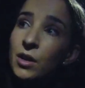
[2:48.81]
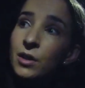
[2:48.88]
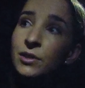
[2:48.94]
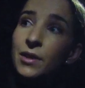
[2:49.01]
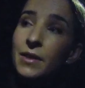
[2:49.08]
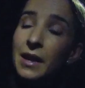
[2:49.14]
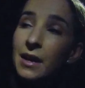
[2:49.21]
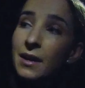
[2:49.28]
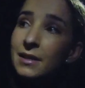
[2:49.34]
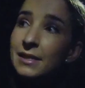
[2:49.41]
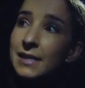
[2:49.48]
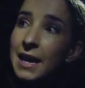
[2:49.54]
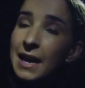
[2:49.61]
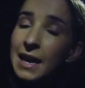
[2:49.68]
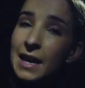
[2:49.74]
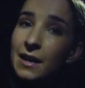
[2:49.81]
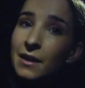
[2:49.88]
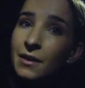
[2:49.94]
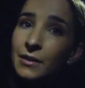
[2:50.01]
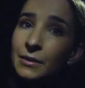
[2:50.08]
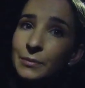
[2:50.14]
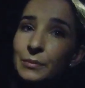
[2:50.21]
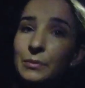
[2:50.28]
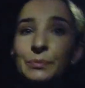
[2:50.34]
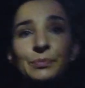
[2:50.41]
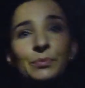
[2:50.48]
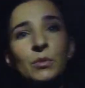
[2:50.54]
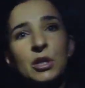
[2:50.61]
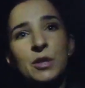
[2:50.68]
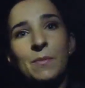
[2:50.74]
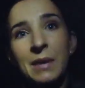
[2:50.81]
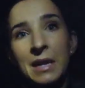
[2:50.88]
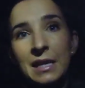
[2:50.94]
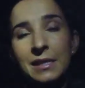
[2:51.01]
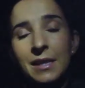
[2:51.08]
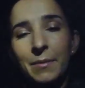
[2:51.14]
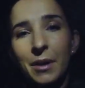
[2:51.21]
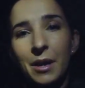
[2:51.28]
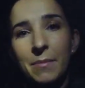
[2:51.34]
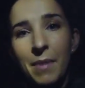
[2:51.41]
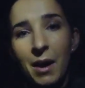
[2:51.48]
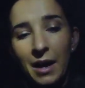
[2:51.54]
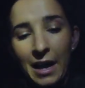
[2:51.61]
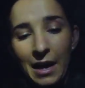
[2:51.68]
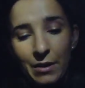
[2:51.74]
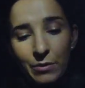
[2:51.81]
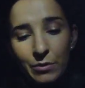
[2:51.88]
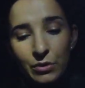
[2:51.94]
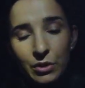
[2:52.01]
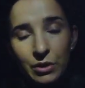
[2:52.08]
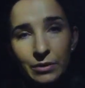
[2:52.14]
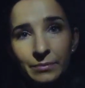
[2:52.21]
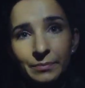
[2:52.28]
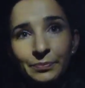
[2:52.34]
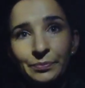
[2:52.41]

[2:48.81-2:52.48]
So they're going to stay in, which means I'm going to muck out